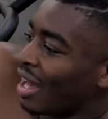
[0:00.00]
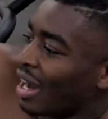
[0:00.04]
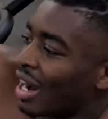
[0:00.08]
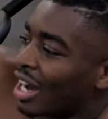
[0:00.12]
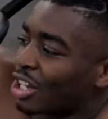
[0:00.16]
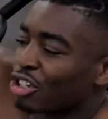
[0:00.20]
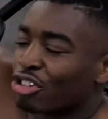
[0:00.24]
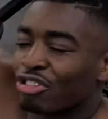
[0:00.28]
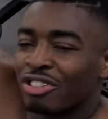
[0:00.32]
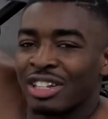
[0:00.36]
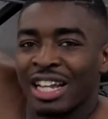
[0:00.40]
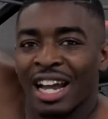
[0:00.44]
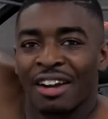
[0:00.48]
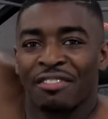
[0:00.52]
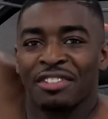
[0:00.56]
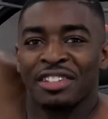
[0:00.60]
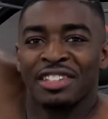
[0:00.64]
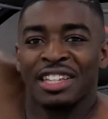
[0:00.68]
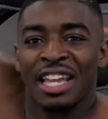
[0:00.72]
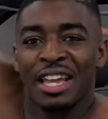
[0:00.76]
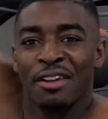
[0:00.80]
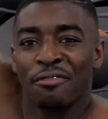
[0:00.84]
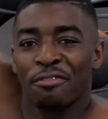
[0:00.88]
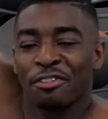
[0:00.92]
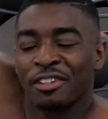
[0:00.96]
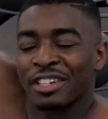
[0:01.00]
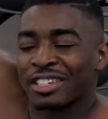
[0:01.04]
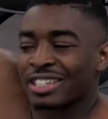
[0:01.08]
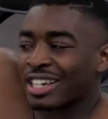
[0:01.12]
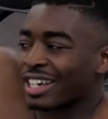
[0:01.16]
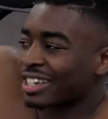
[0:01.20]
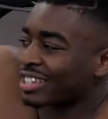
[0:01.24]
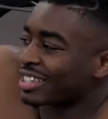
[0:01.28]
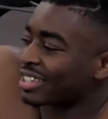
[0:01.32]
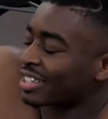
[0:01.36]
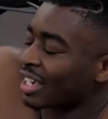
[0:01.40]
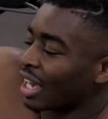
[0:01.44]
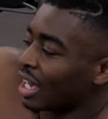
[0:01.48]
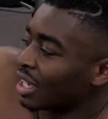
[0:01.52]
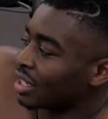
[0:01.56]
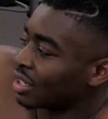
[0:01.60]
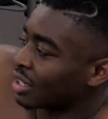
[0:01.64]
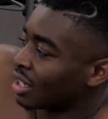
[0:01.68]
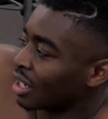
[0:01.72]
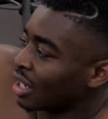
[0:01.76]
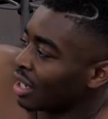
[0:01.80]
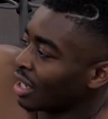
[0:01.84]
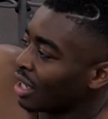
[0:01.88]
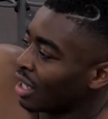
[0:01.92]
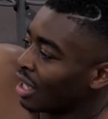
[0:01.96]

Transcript: I don't really have a name for this exercise.